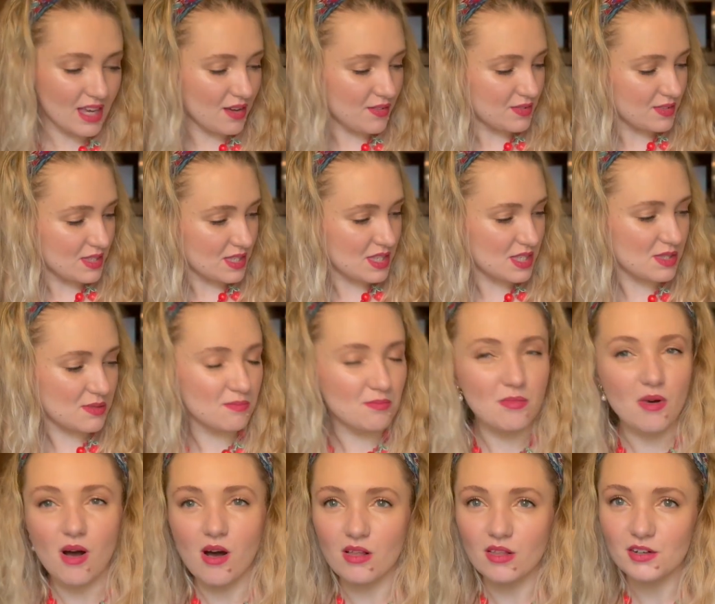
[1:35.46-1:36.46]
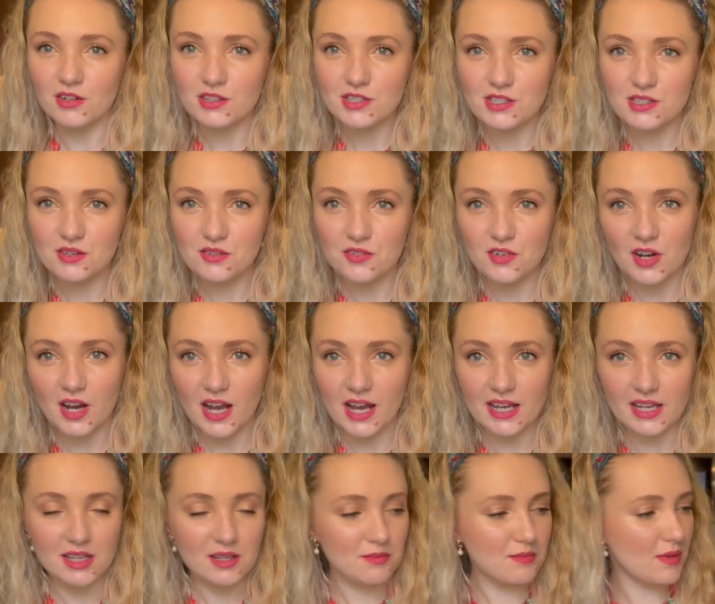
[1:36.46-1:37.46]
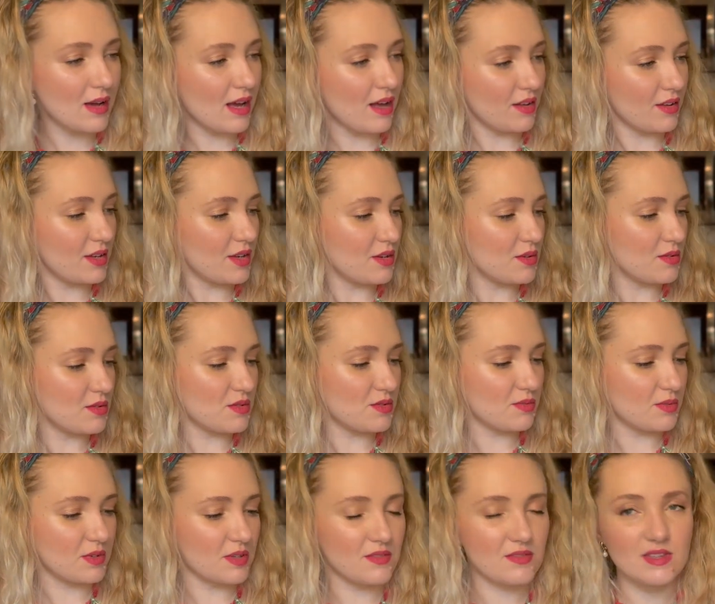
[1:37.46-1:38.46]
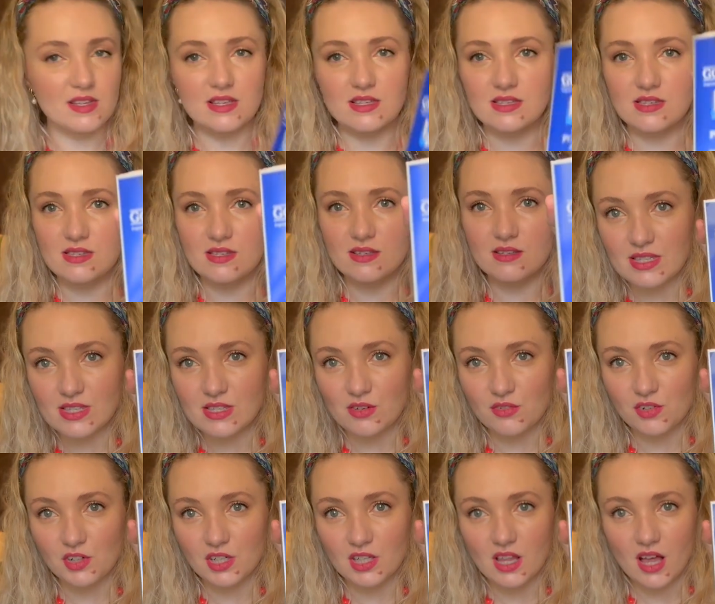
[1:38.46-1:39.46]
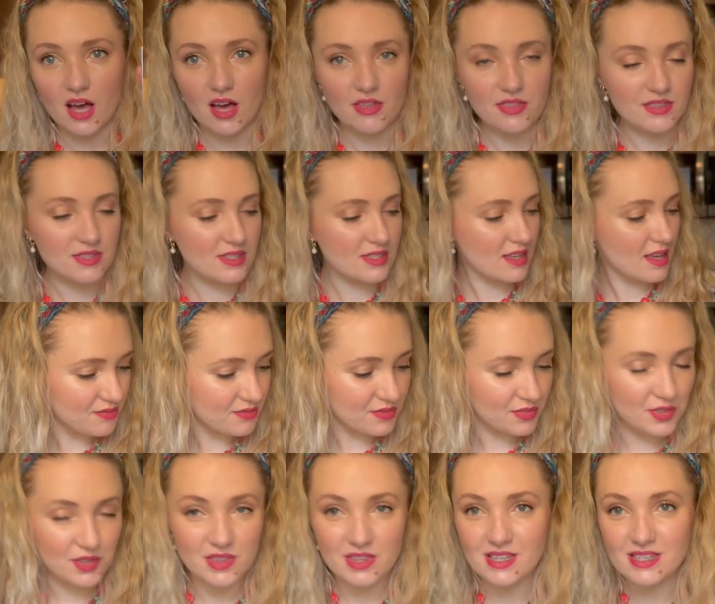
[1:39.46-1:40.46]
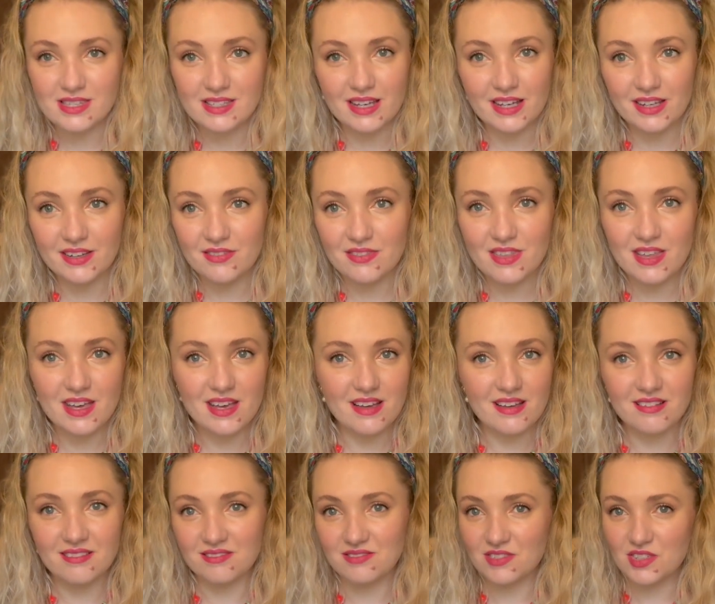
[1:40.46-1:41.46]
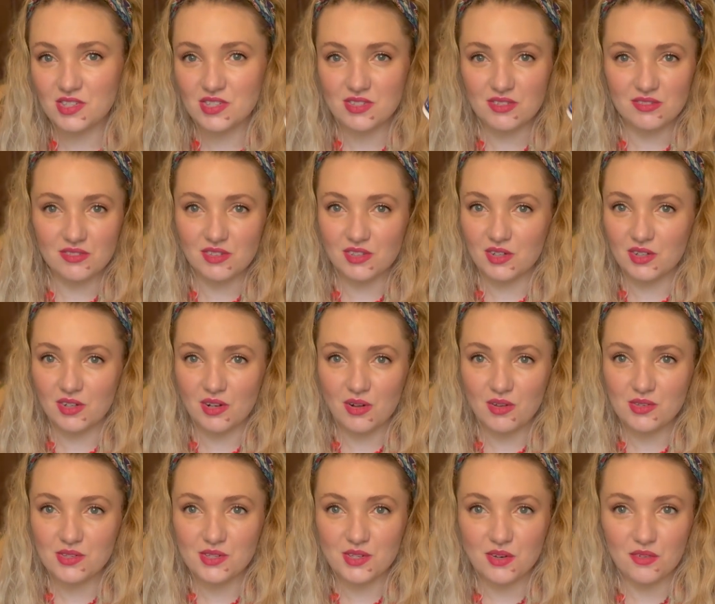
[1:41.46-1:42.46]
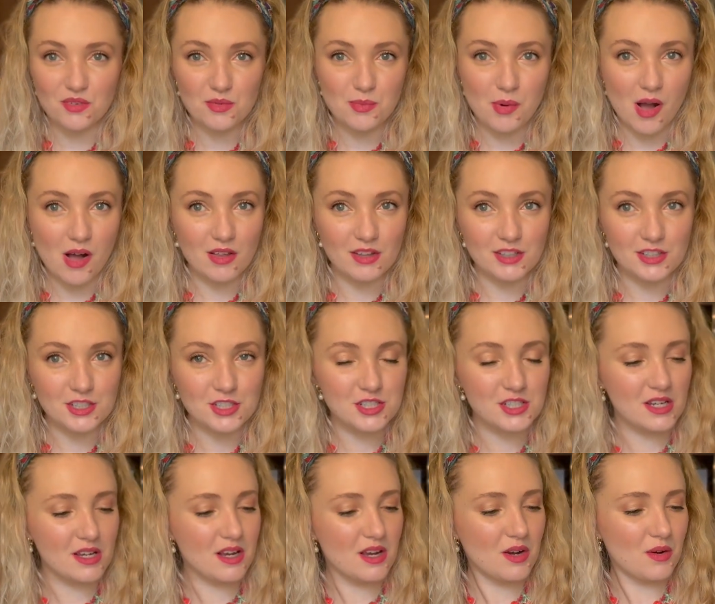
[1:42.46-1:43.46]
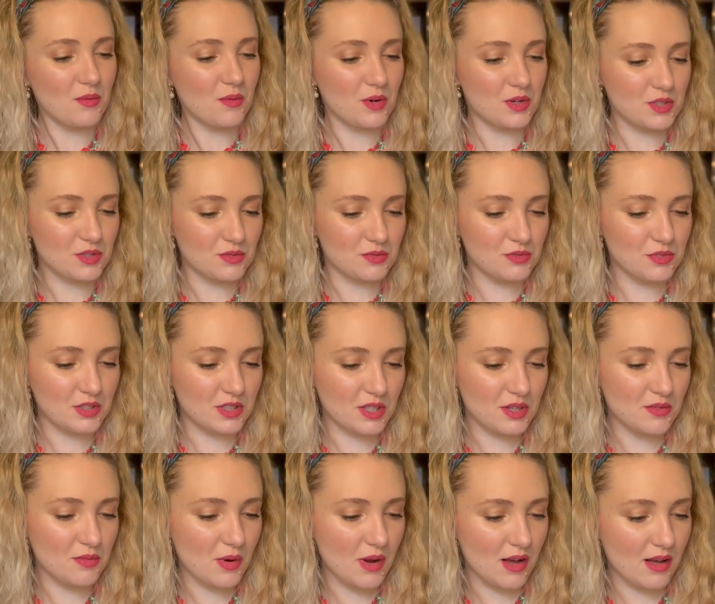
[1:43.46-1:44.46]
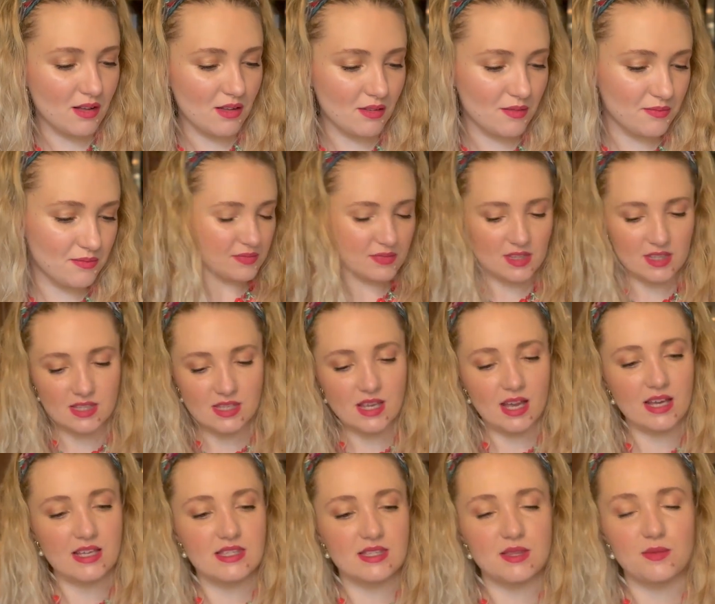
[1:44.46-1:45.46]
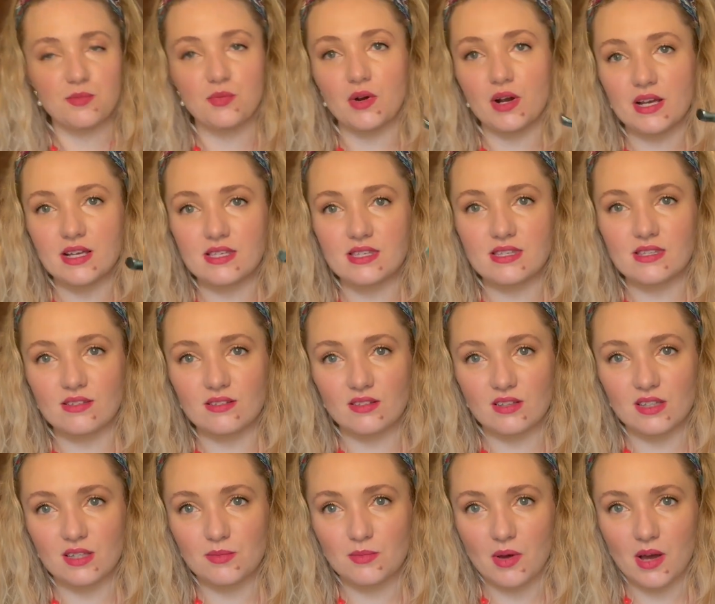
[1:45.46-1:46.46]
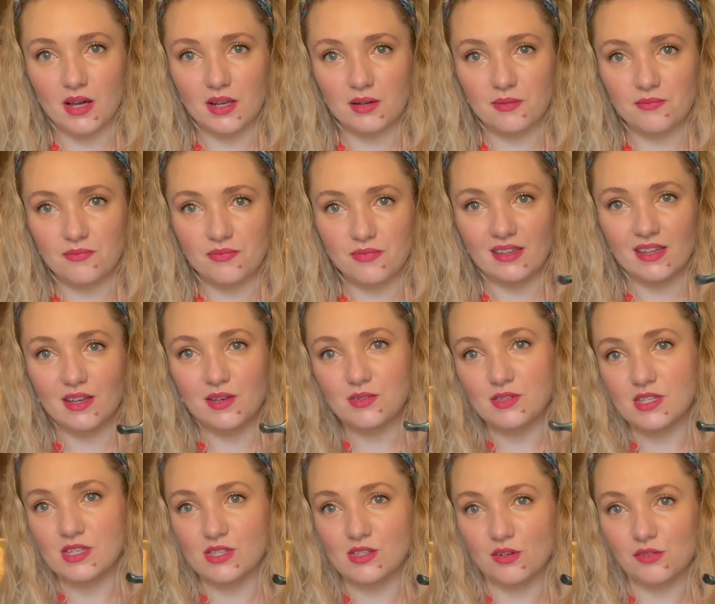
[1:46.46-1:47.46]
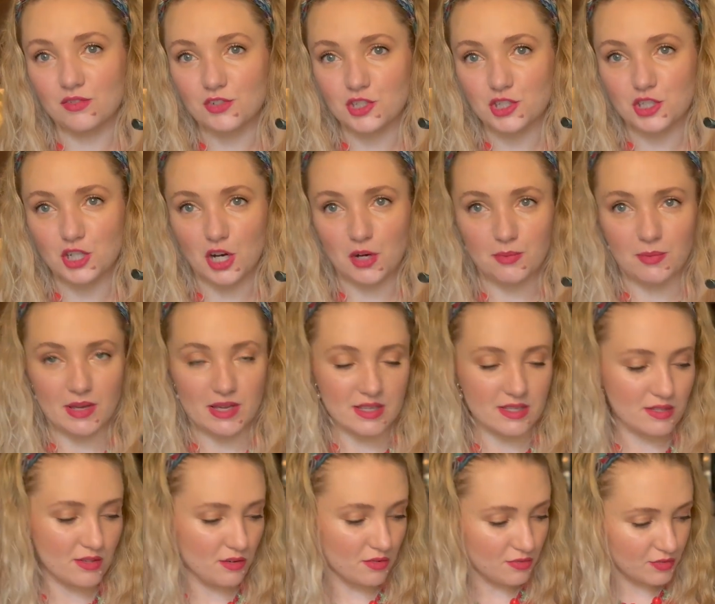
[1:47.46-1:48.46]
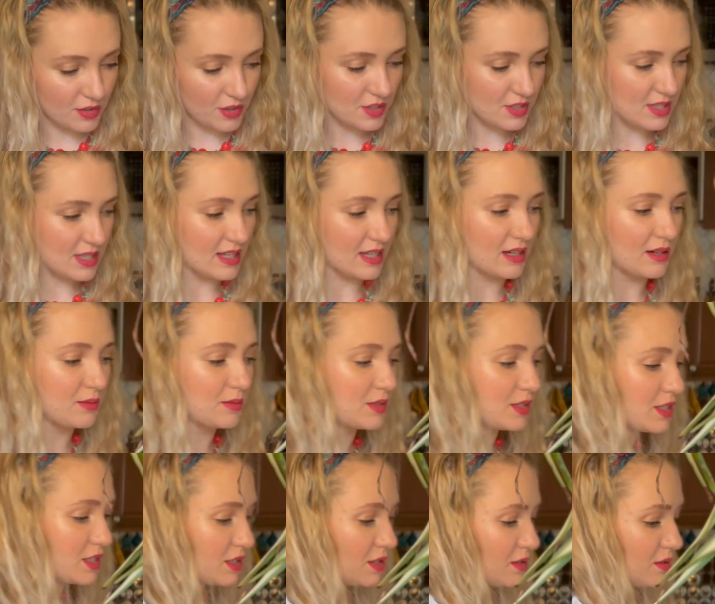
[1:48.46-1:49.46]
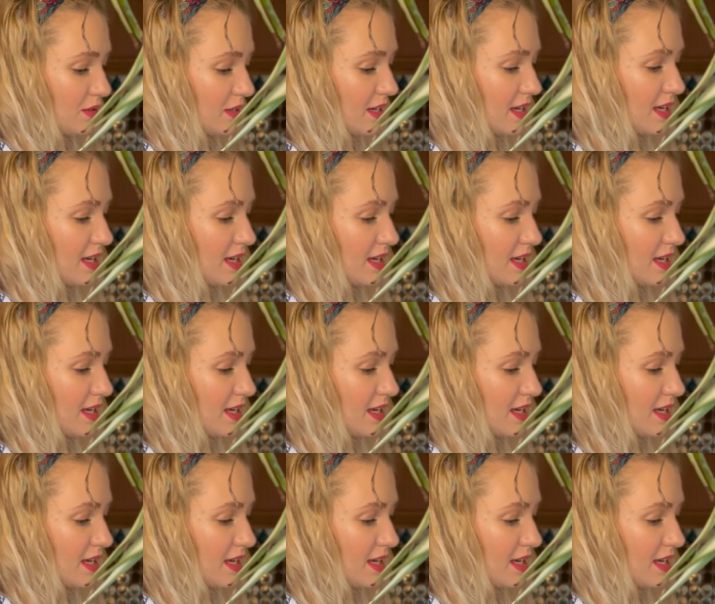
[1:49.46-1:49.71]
If it's a smaller silver item, I'll use one of these silver cloths. For this kind of thing, just good old silver polish works really well. This has the price still on the bottom. They use a silver Sharpie. So first thing I would do